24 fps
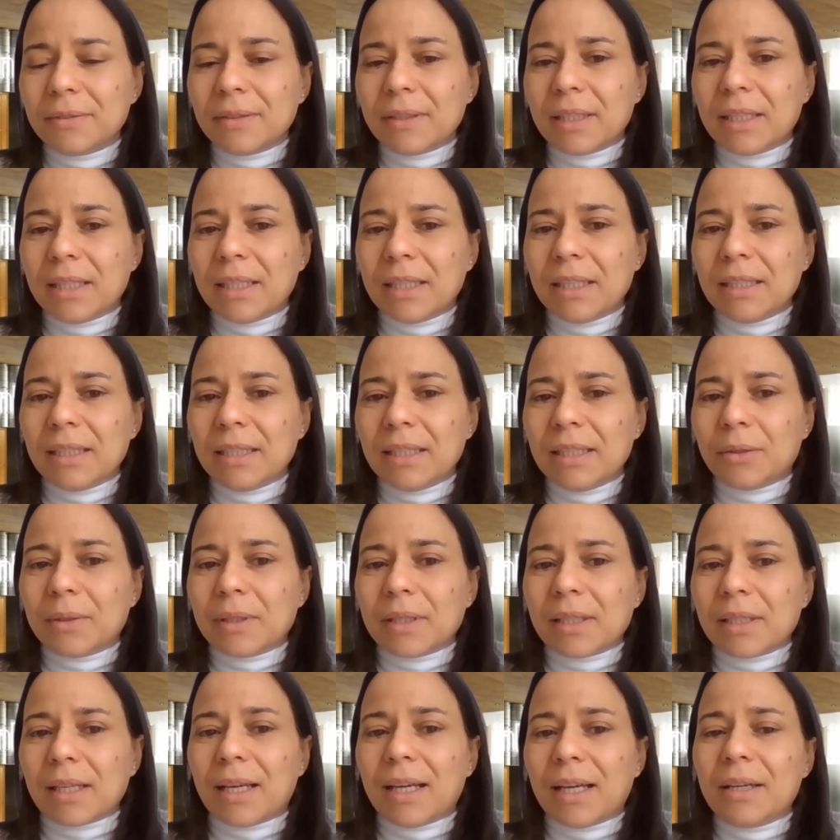in our
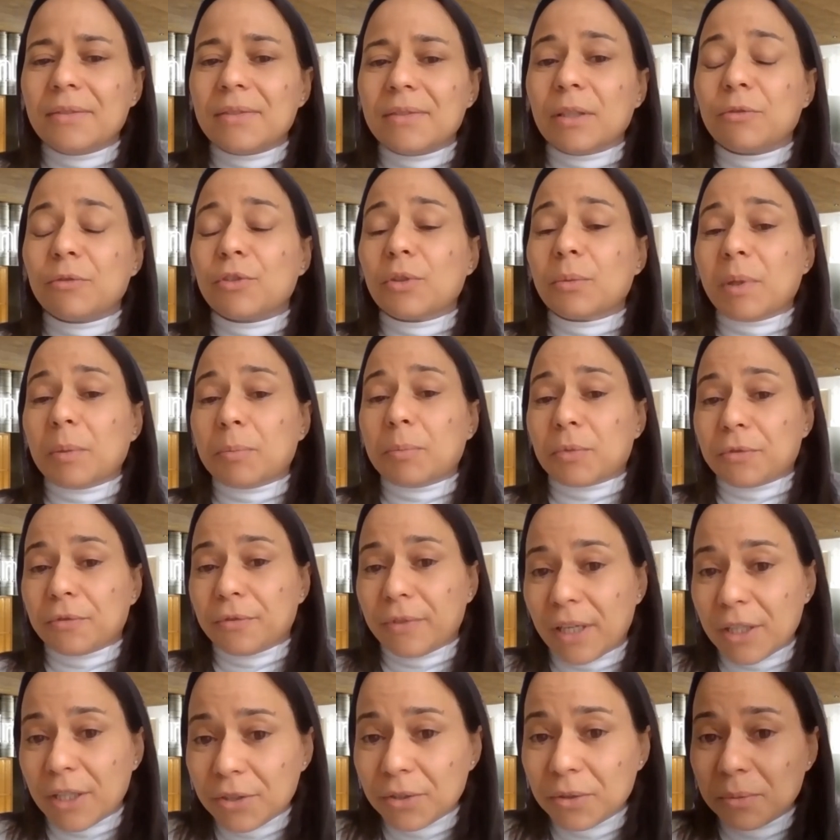lives and from a
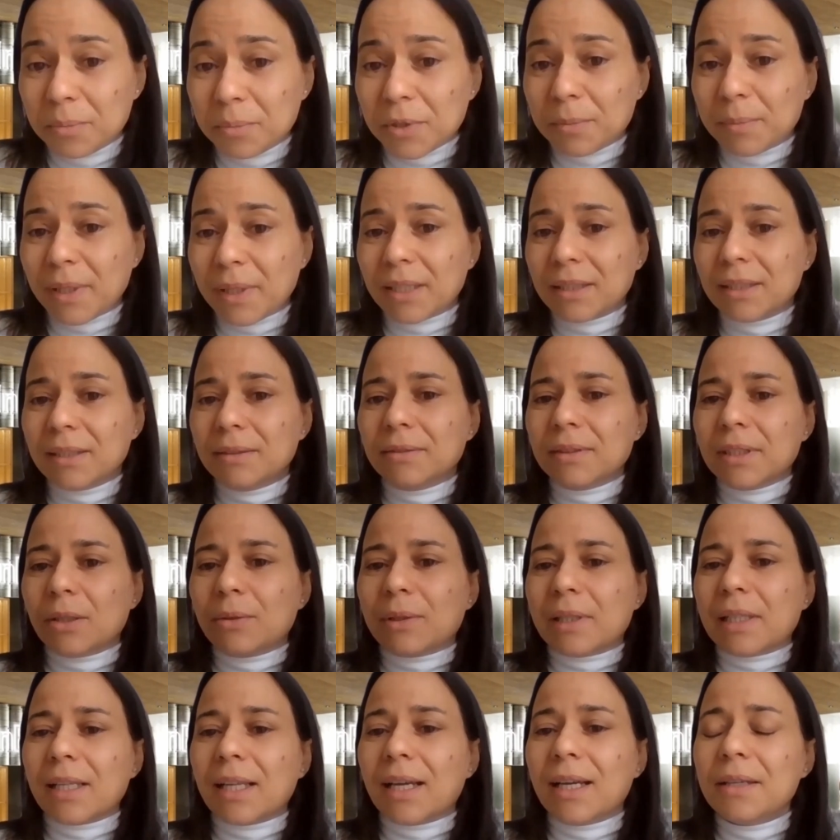professional perspective in
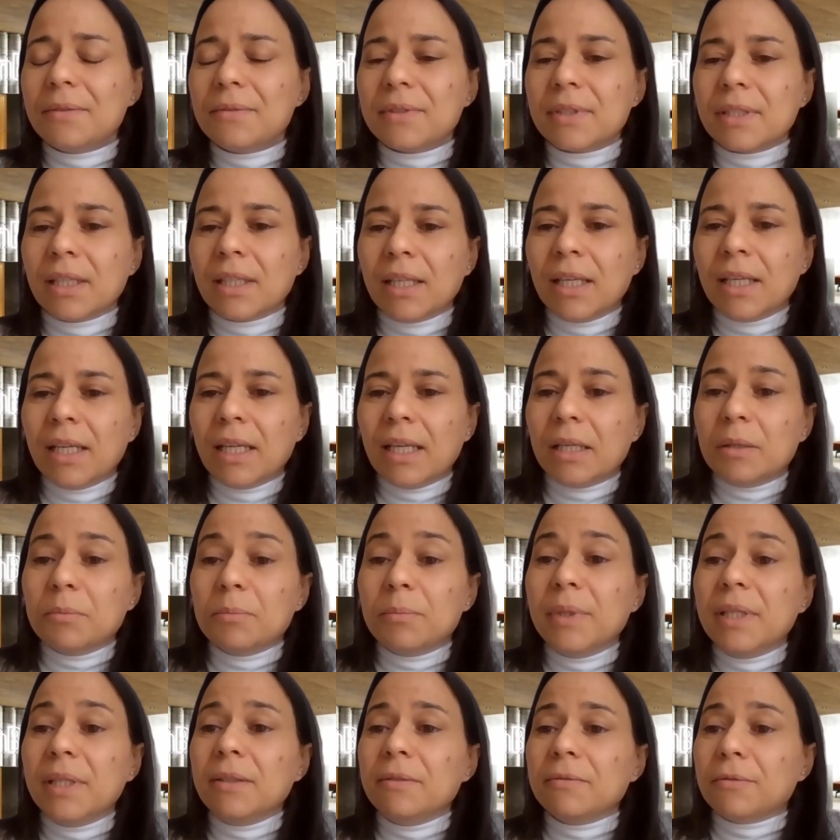our lives.
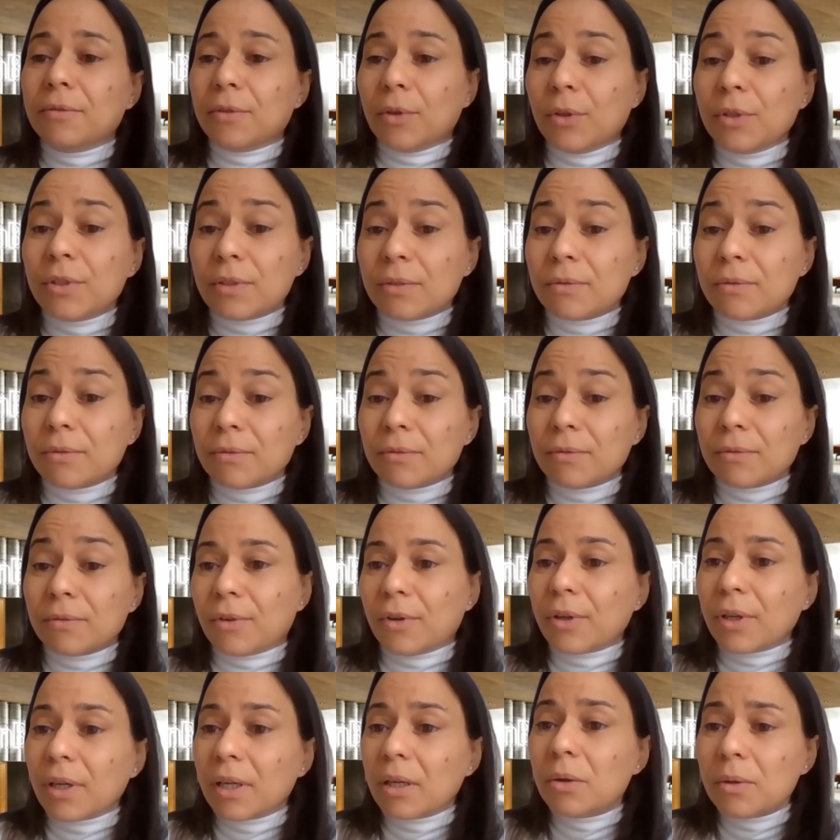being
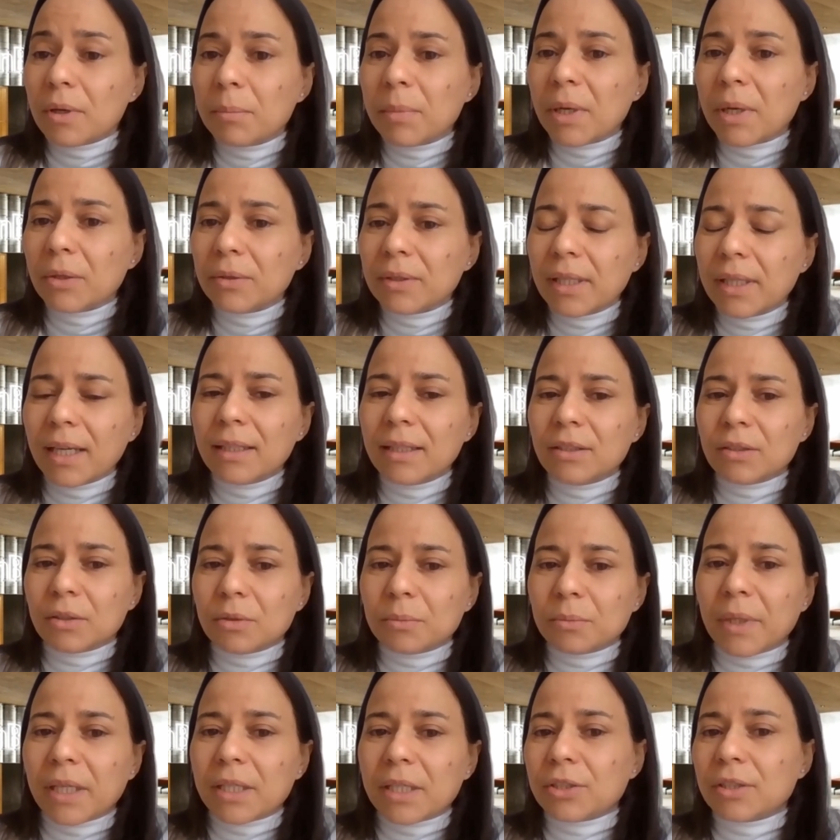vocal about that, to
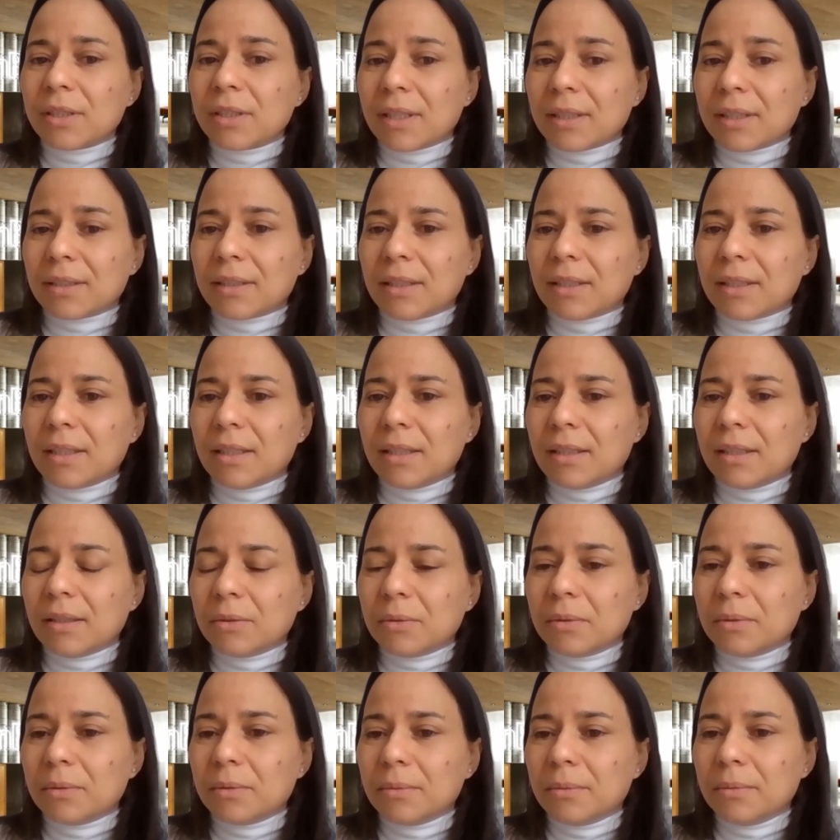make sure that
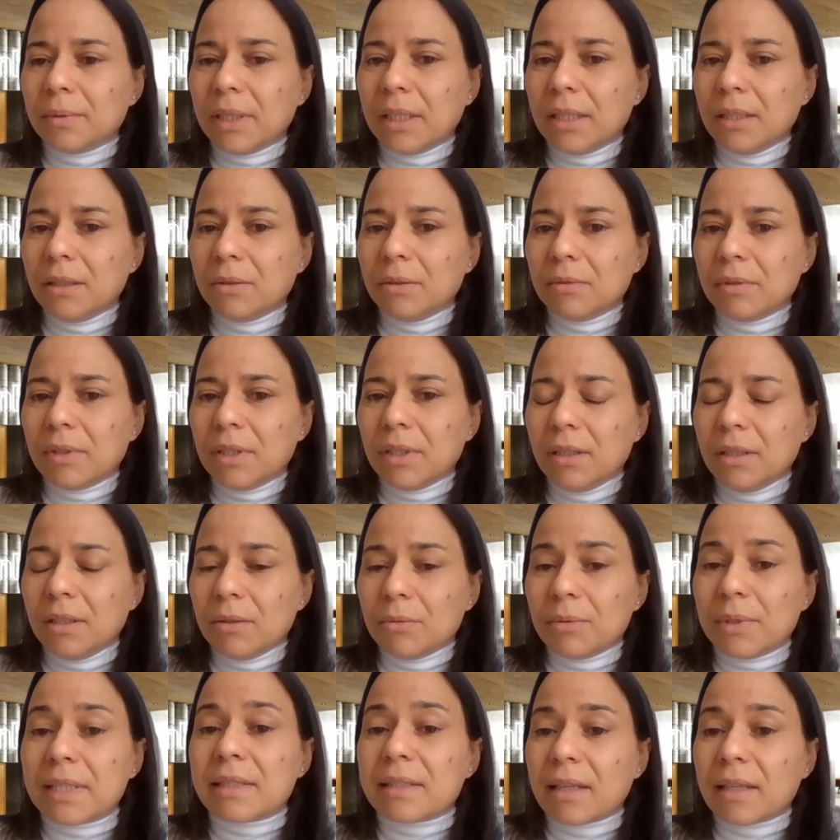
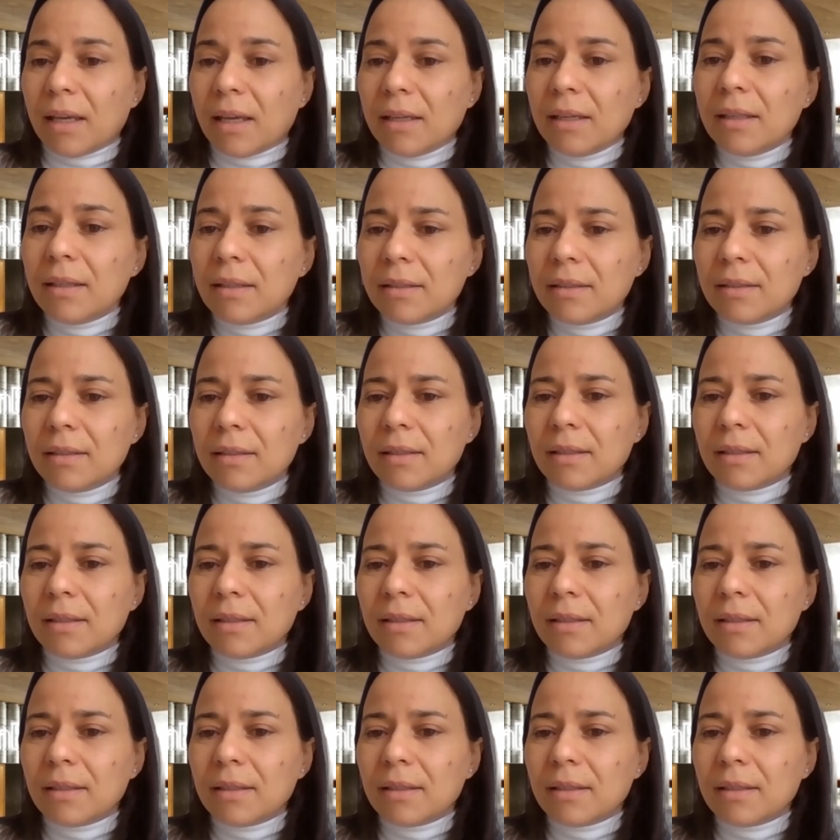we say it,